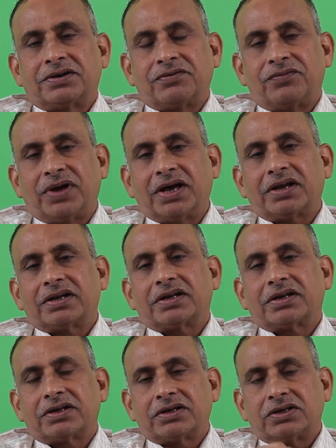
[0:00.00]
where
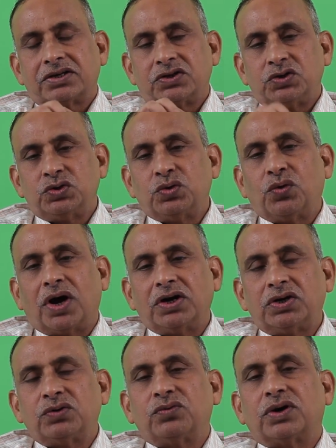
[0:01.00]
you want
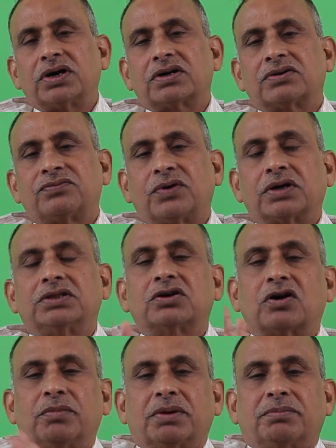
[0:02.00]
to work for the
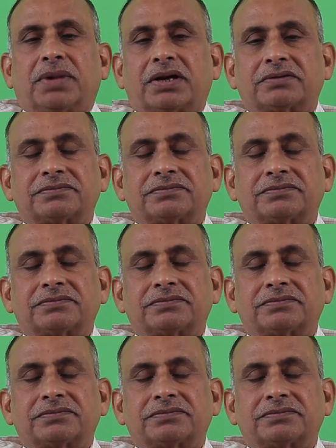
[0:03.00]
common man.